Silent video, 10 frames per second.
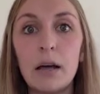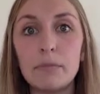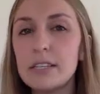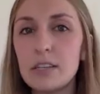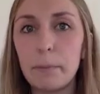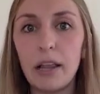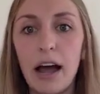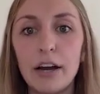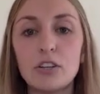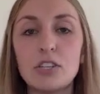These
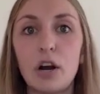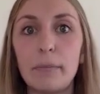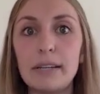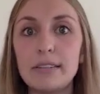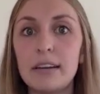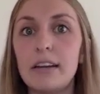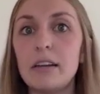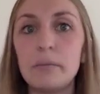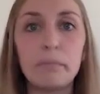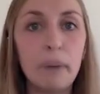suppliers are
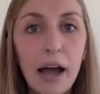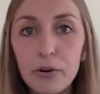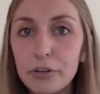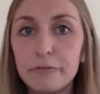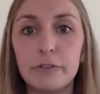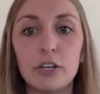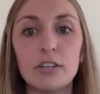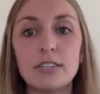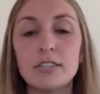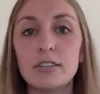maintaining
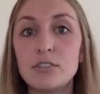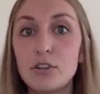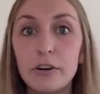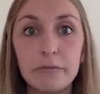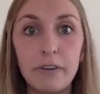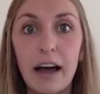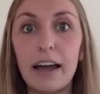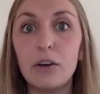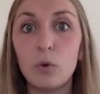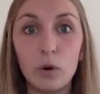biodiverse,
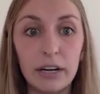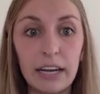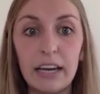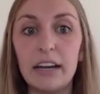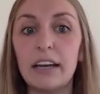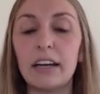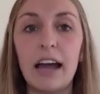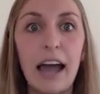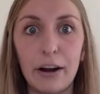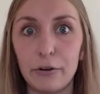certified organic
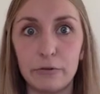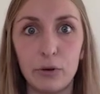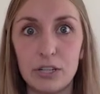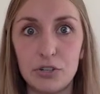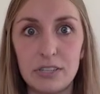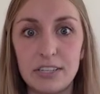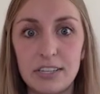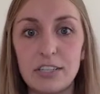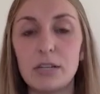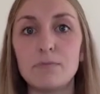agroforestry
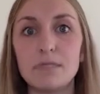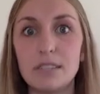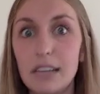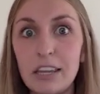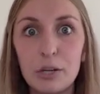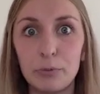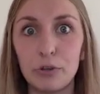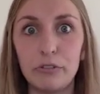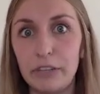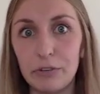systems in the
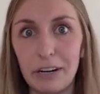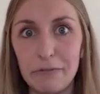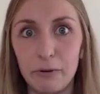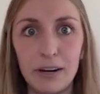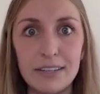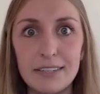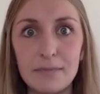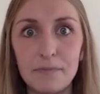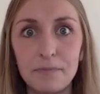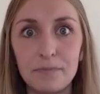Peruvian rainforest.
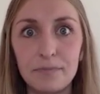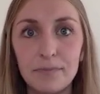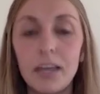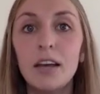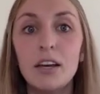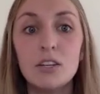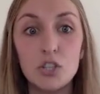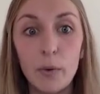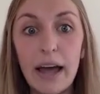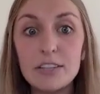
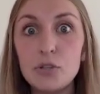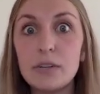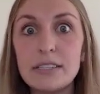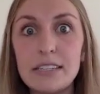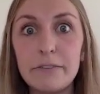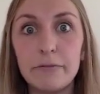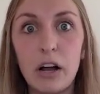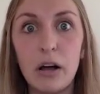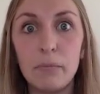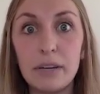So as you can see
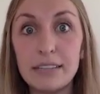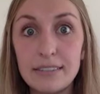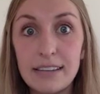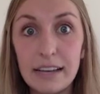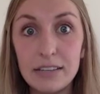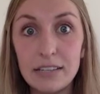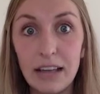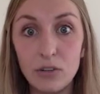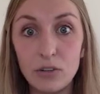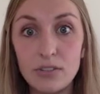from its sales
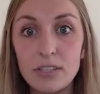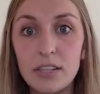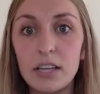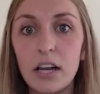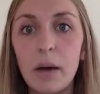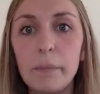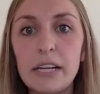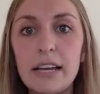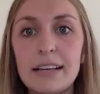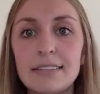levels, the
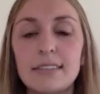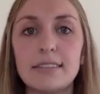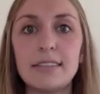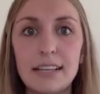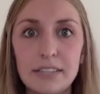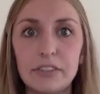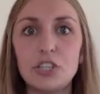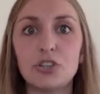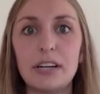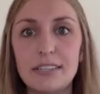company has successfully
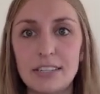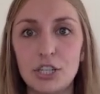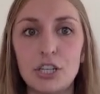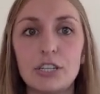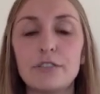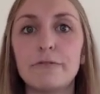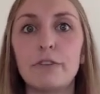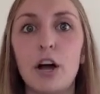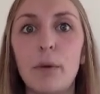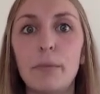transitioned
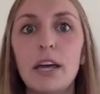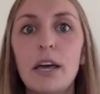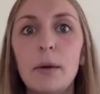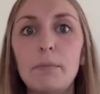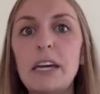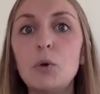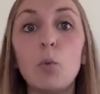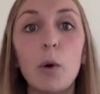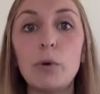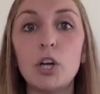from being
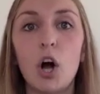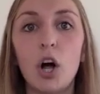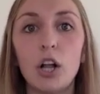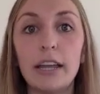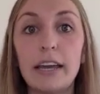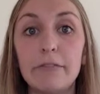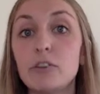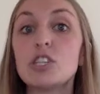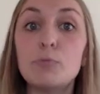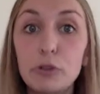what we call a
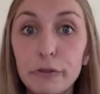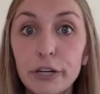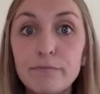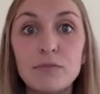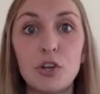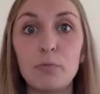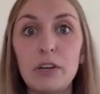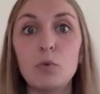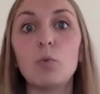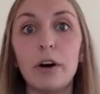first mover, so
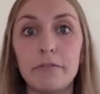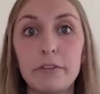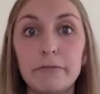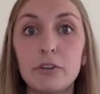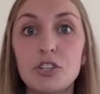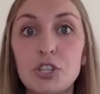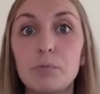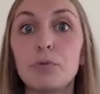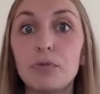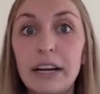being one of the first to
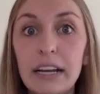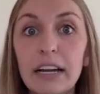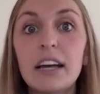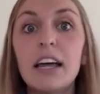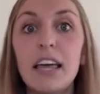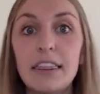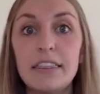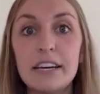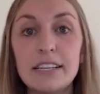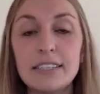bring
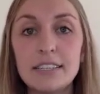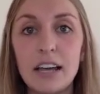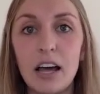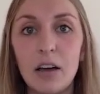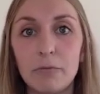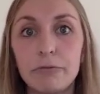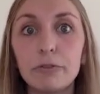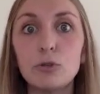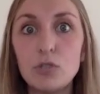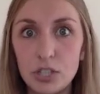this
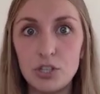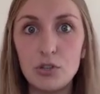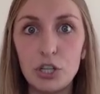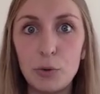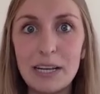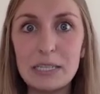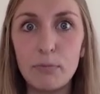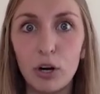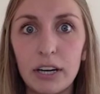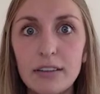fruit to the US
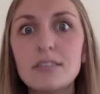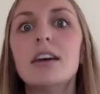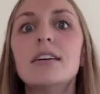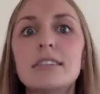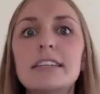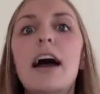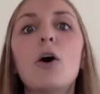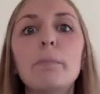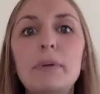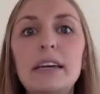market, to
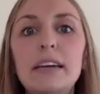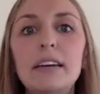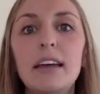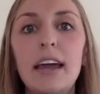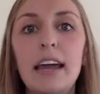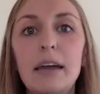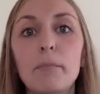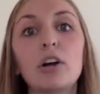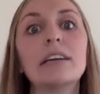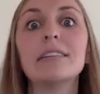now being a
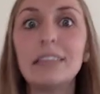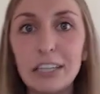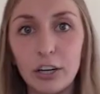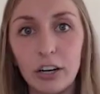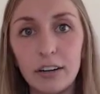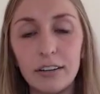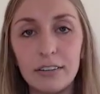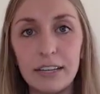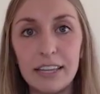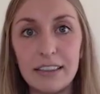market leader
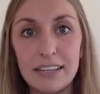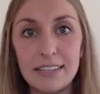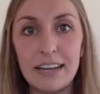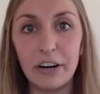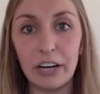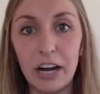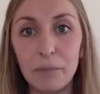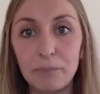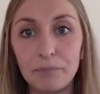in this area.